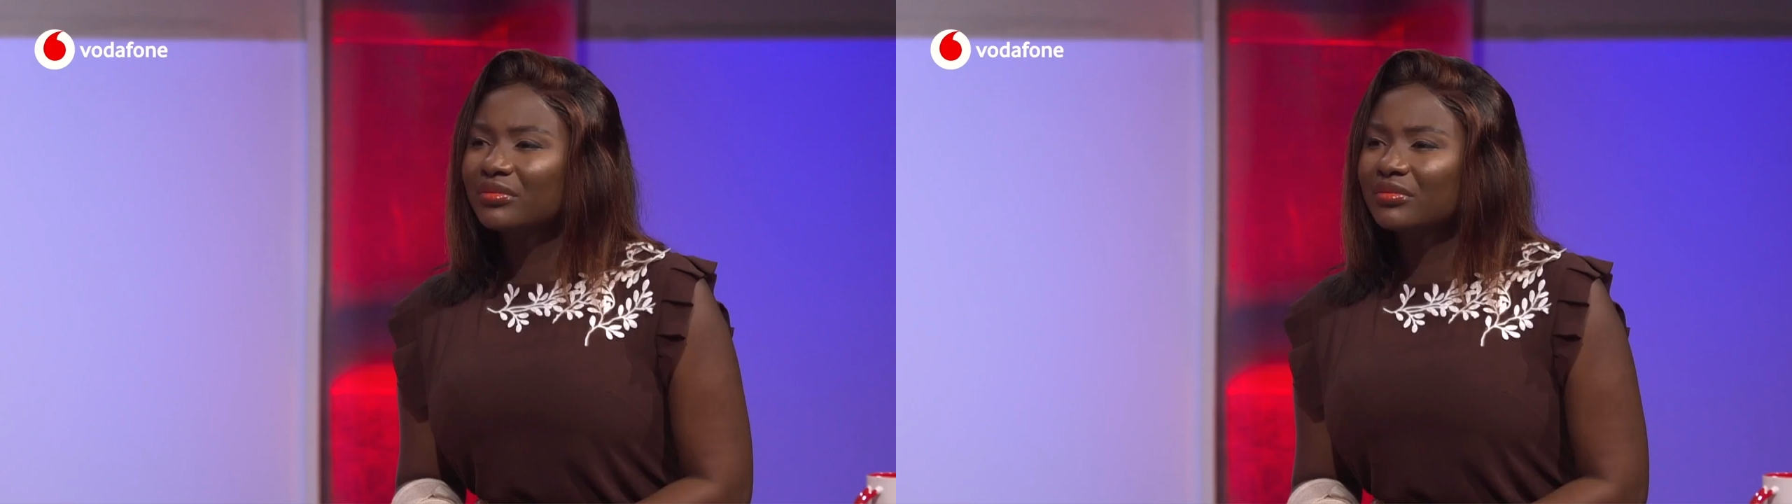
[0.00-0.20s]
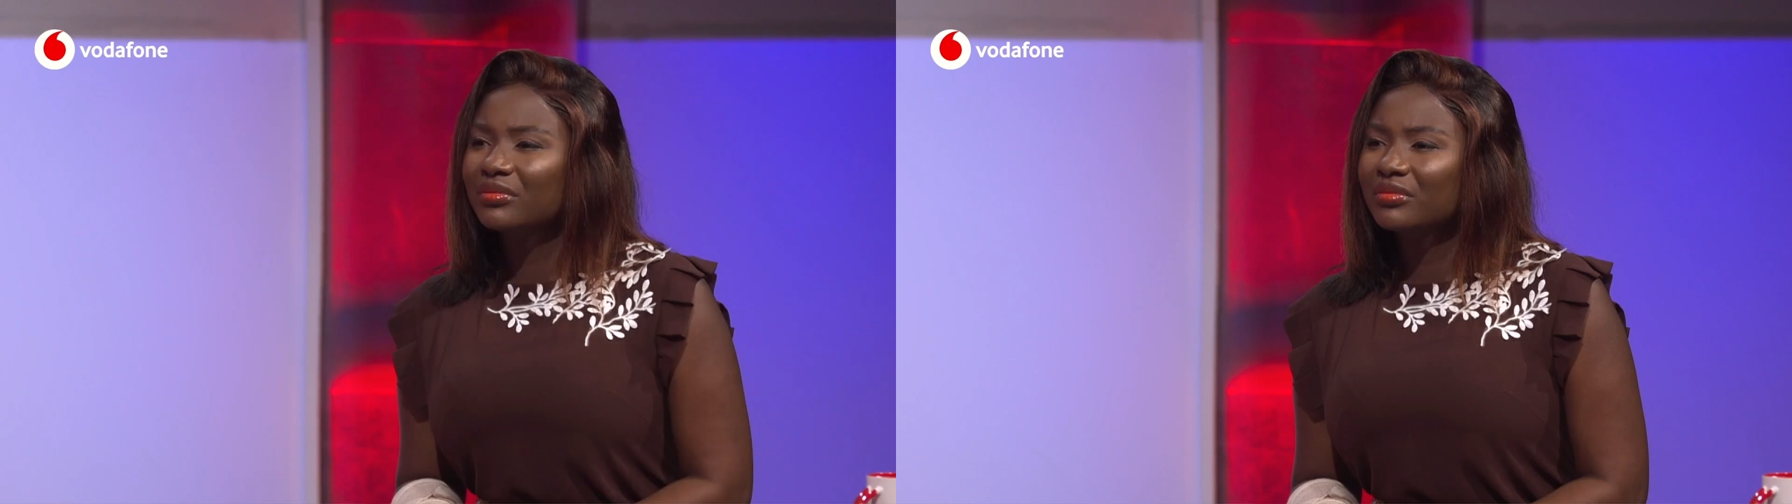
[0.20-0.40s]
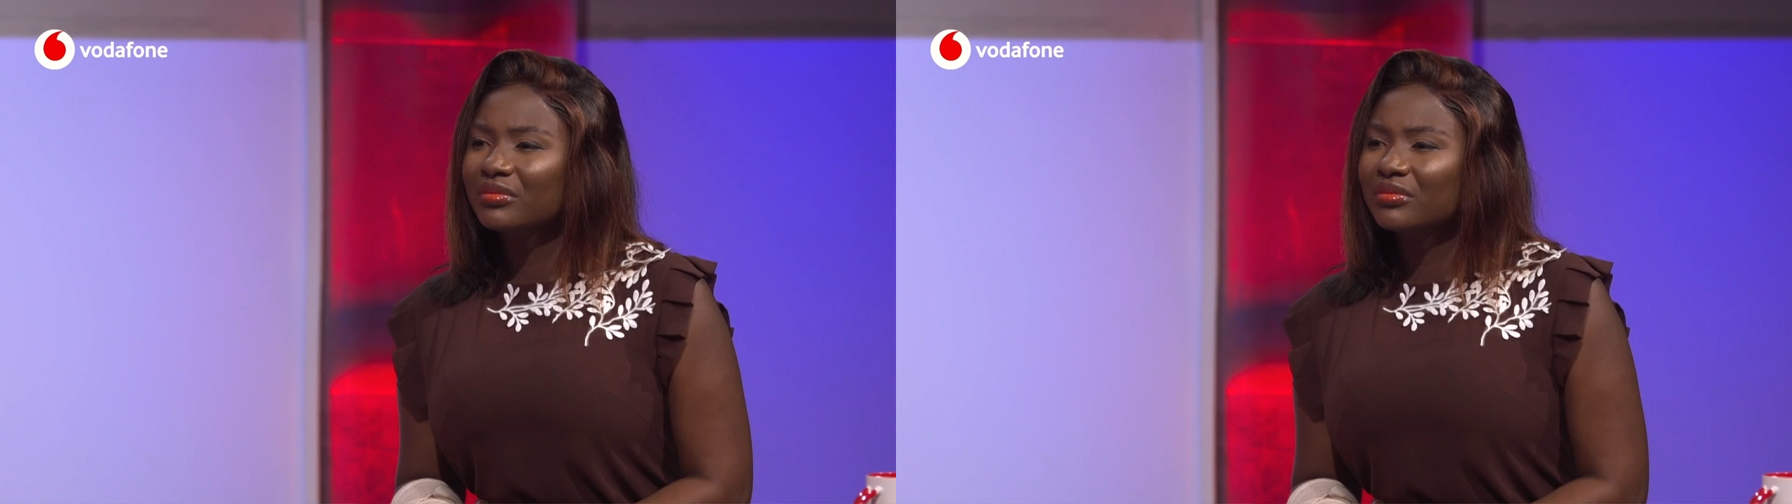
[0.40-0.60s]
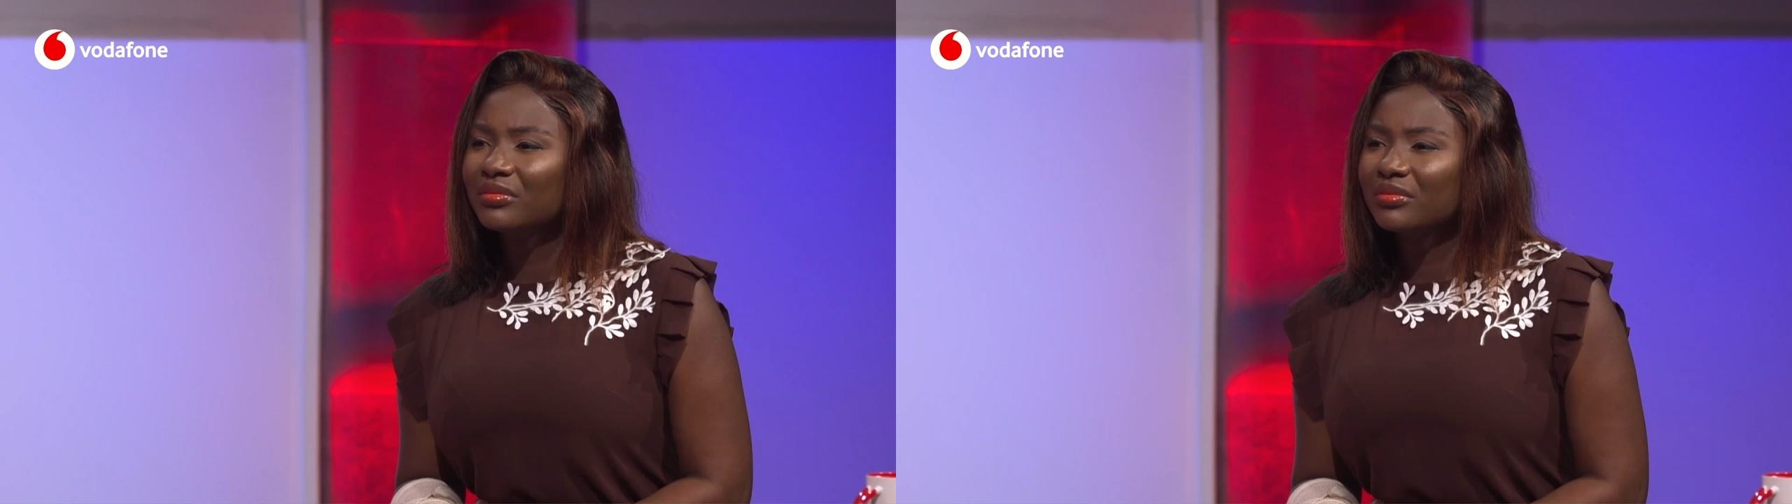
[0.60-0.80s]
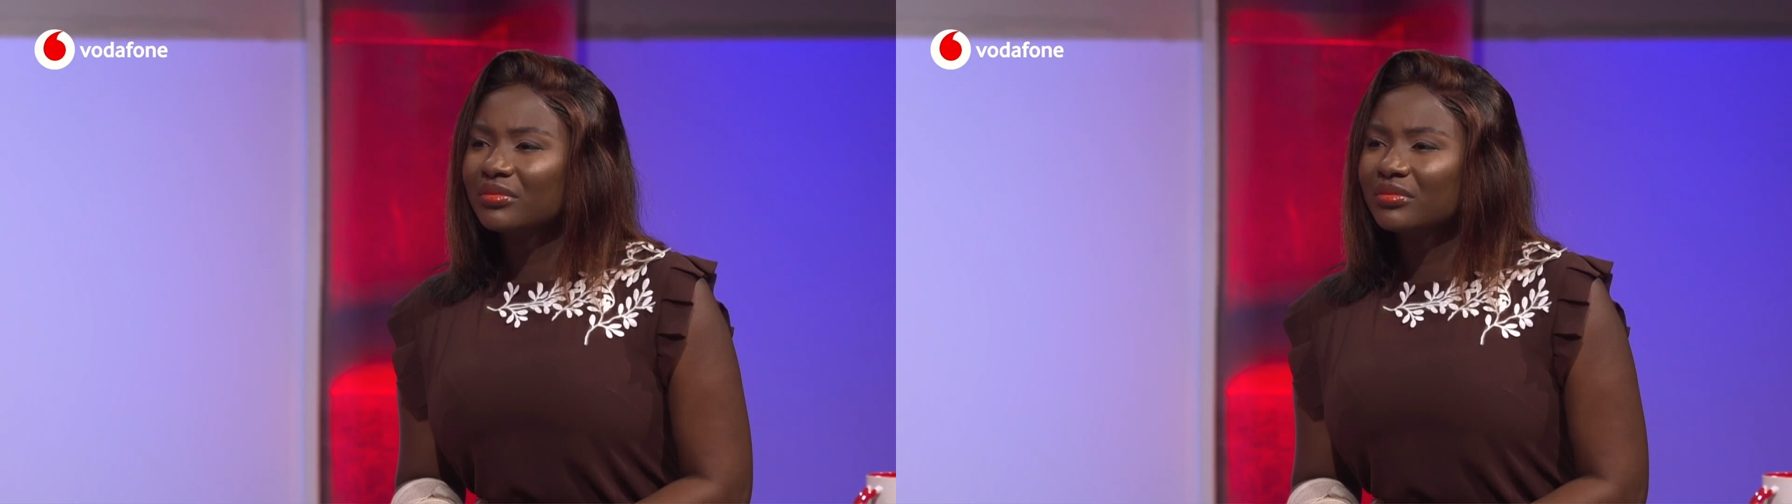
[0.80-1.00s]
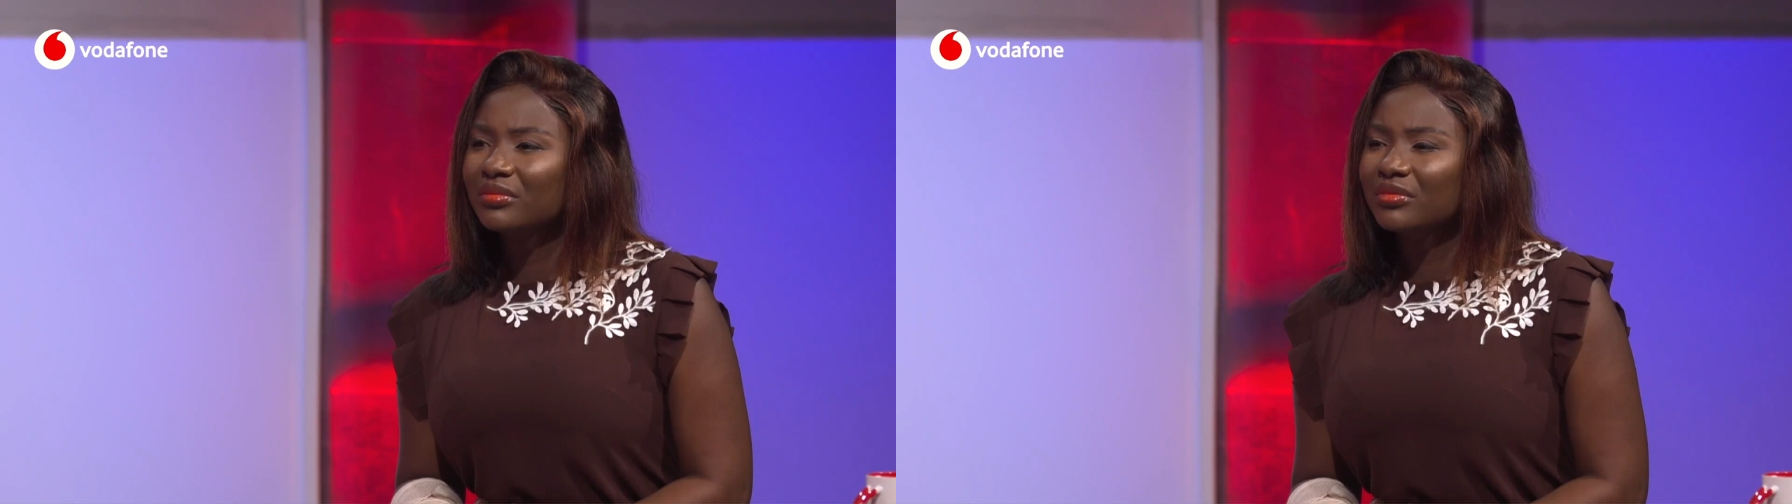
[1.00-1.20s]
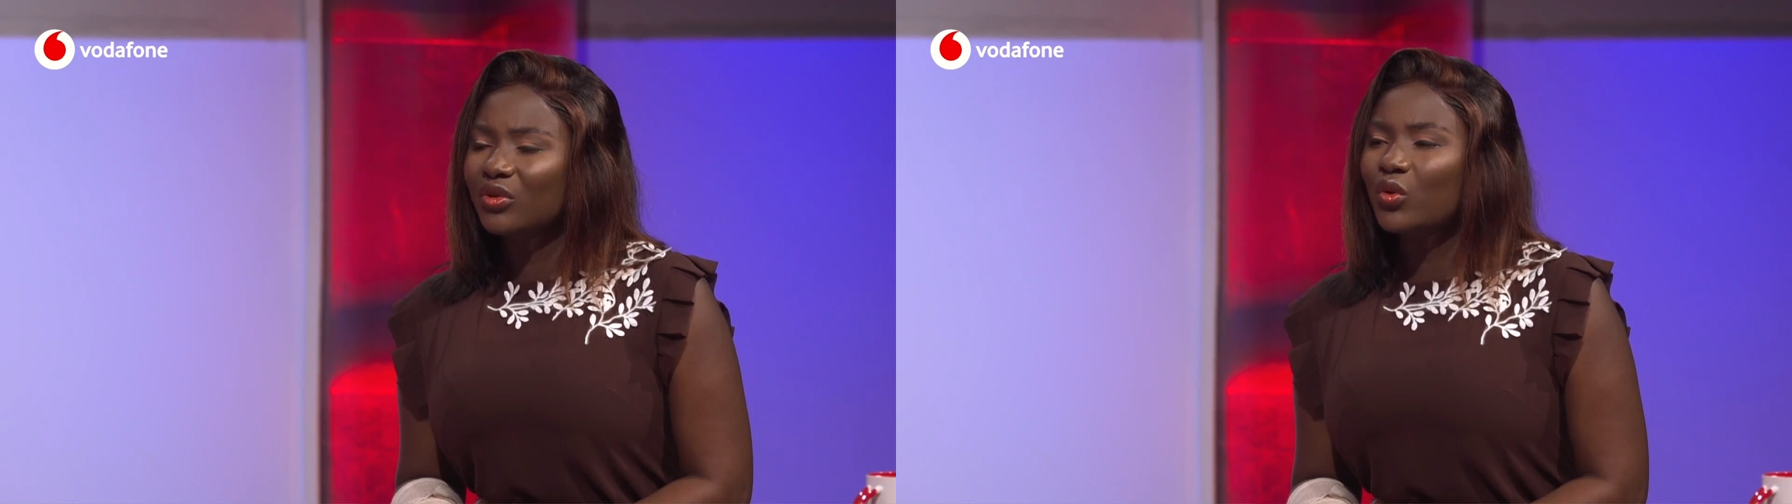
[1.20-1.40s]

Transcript: not to have that